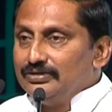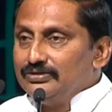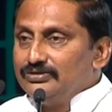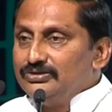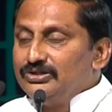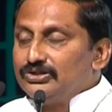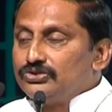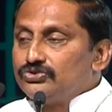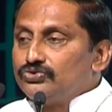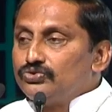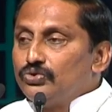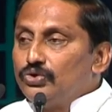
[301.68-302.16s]

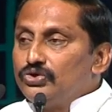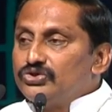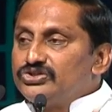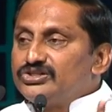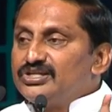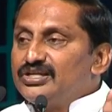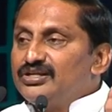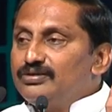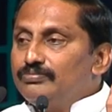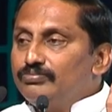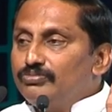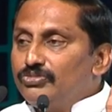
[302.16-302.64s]
The
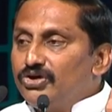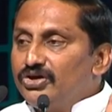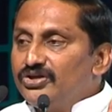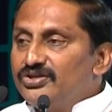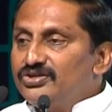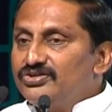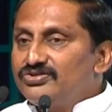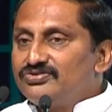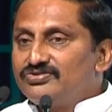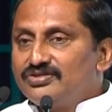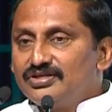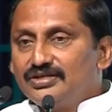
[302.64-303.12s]
total
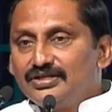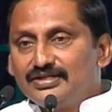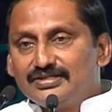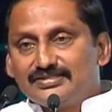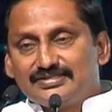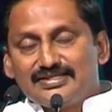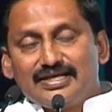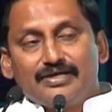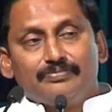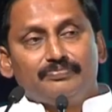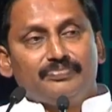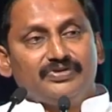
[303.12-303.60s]
monitoring
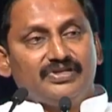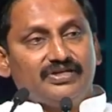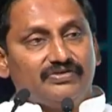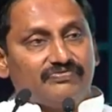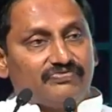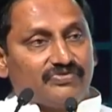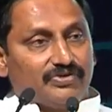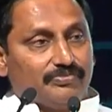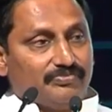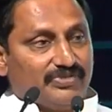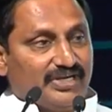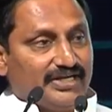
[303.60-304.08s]
is happening
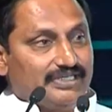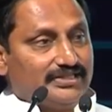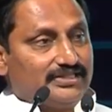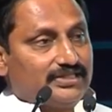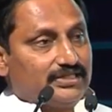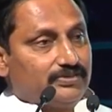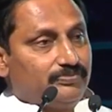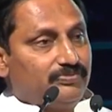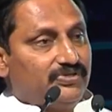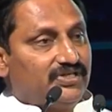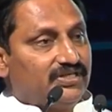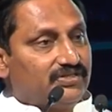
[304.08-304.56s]
from
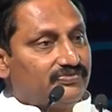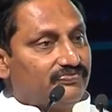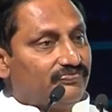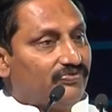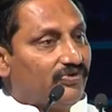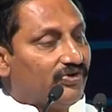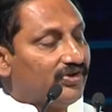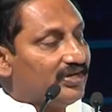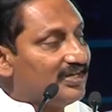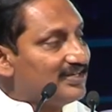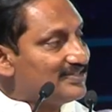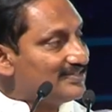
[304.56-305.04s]
Hyderabad
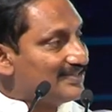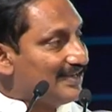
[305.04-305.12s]
for its